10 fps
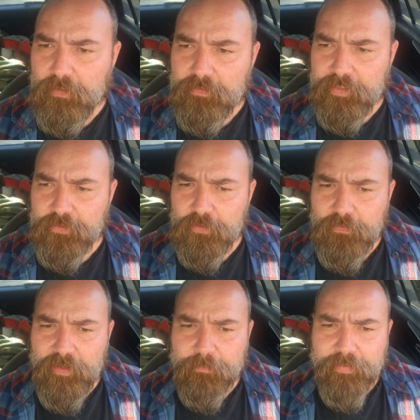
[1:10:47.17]
They turned
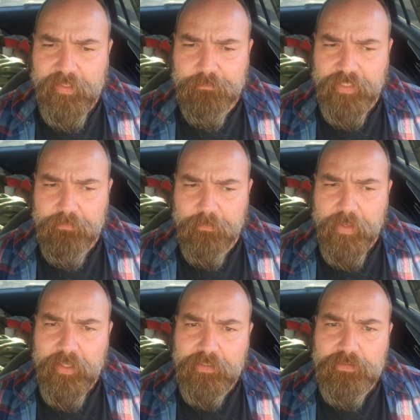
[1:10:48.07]
around and blamed the
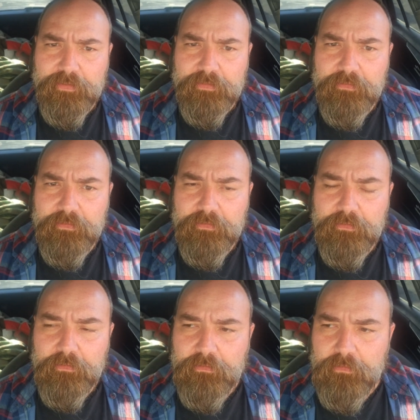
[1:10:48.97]
banks.
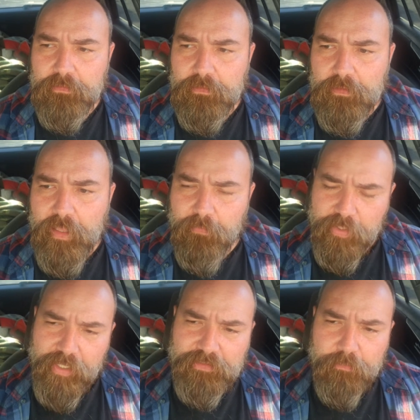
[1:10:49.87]
And then when you
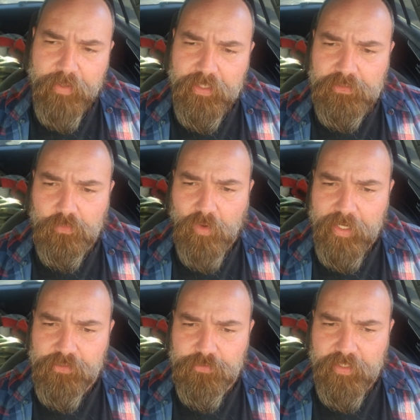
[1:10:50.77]
ask the banks, why
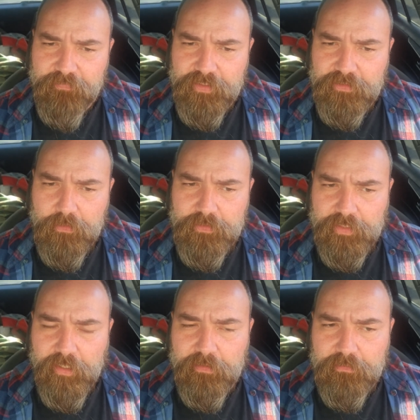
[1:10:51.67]
did you give these loans
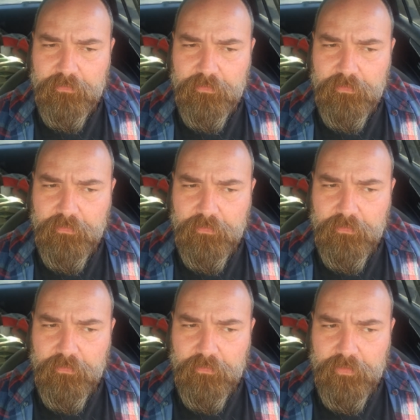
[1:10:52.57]
out?
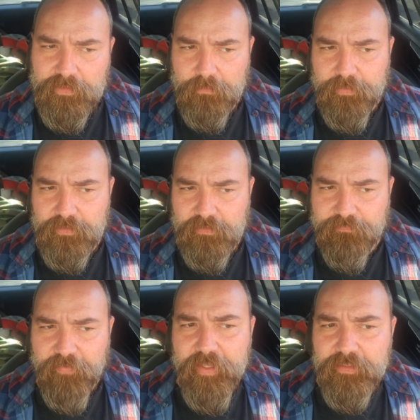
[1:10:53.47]
They said, because
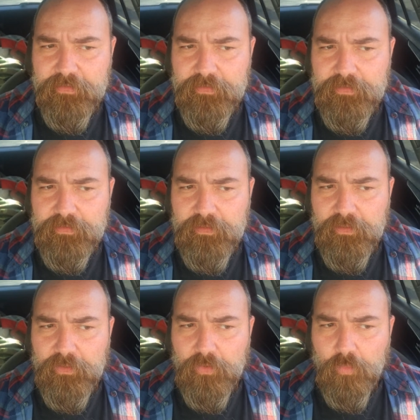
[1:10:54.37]
the feds
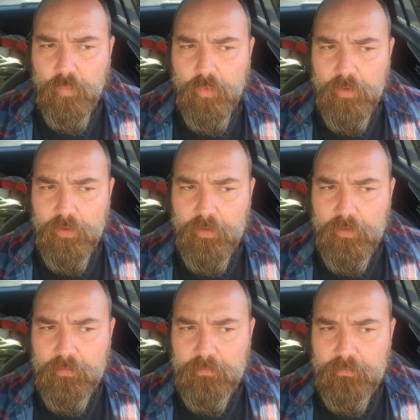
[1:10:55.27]

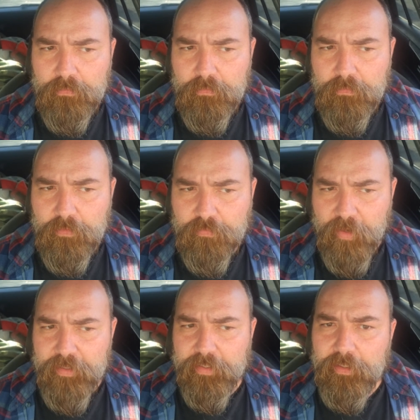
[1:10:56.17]
were
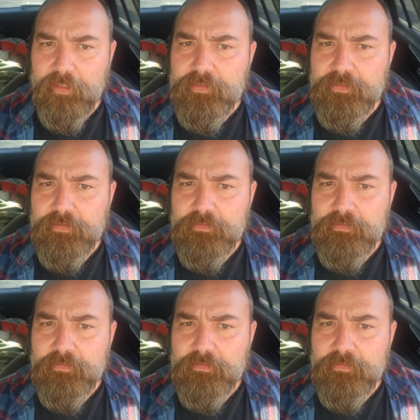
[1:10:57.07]
threatening us,